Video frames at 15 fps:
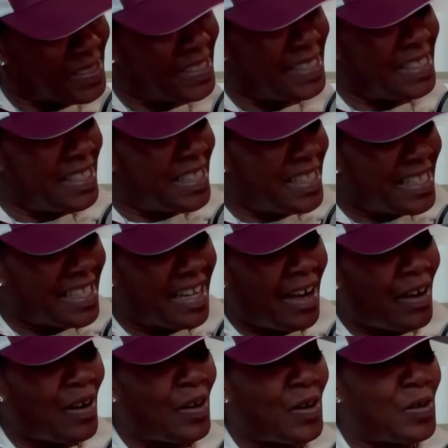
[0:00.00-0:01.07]

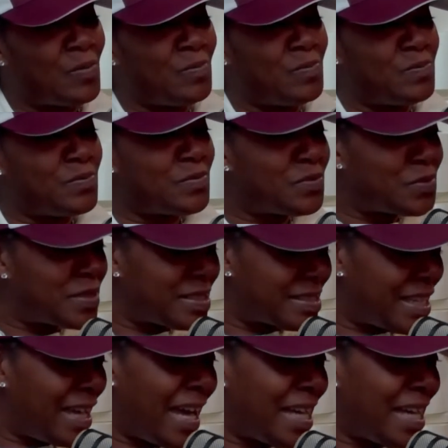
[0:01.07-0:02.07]
That